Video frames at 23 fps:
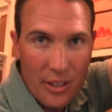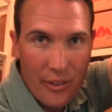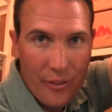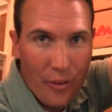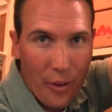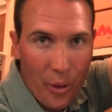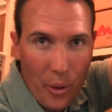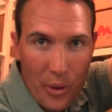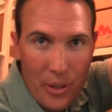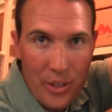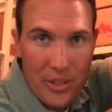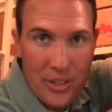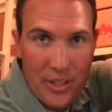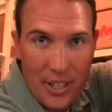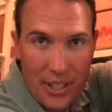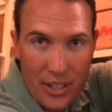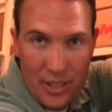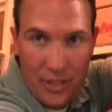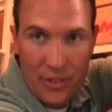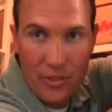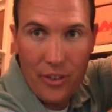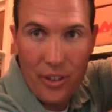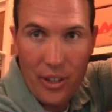four to
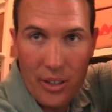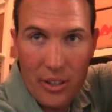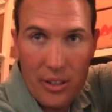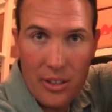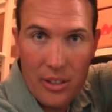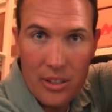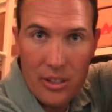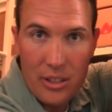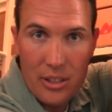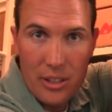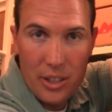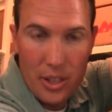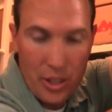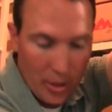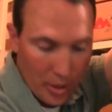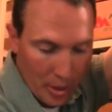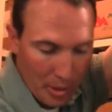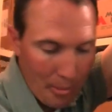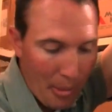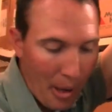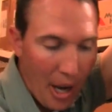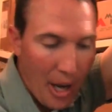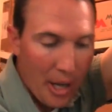six foot you know,
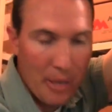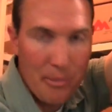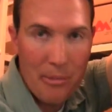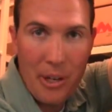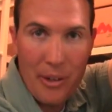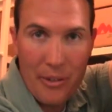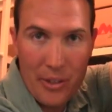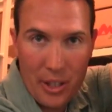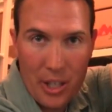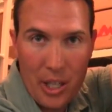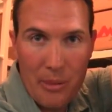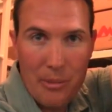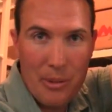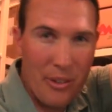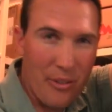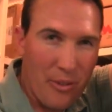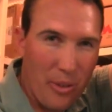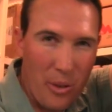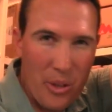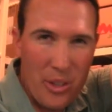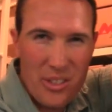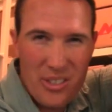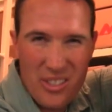the bottom of it coming
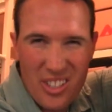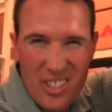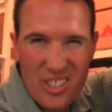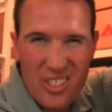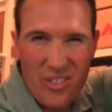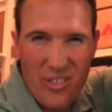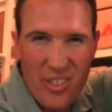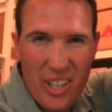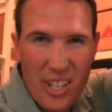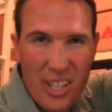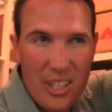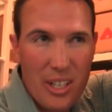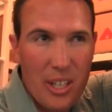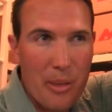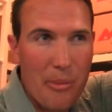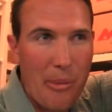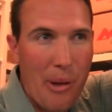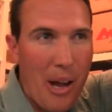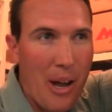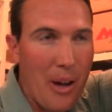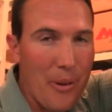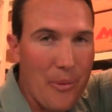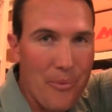up four to six feet,
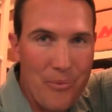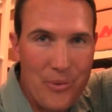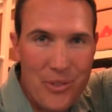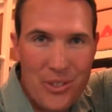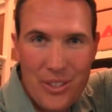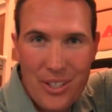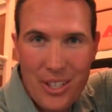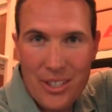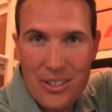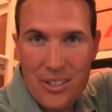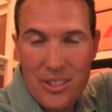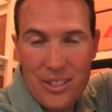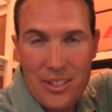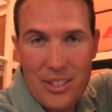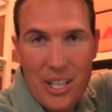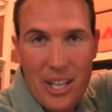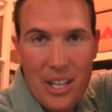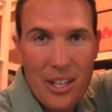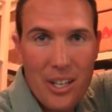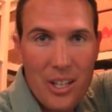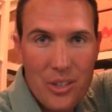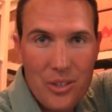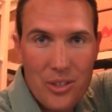about six to
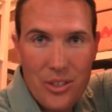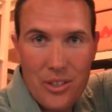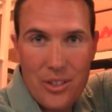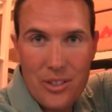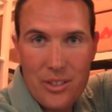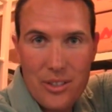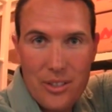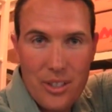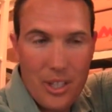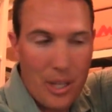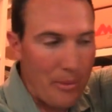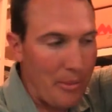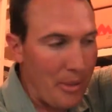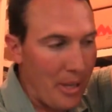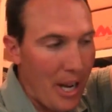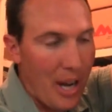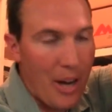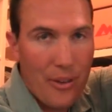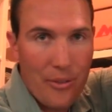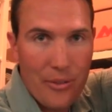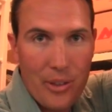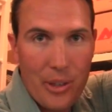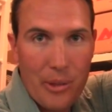10 inches coming
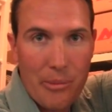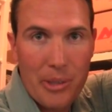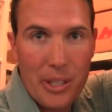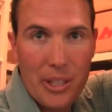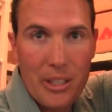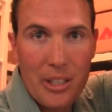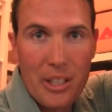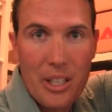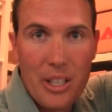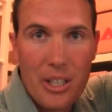out from it,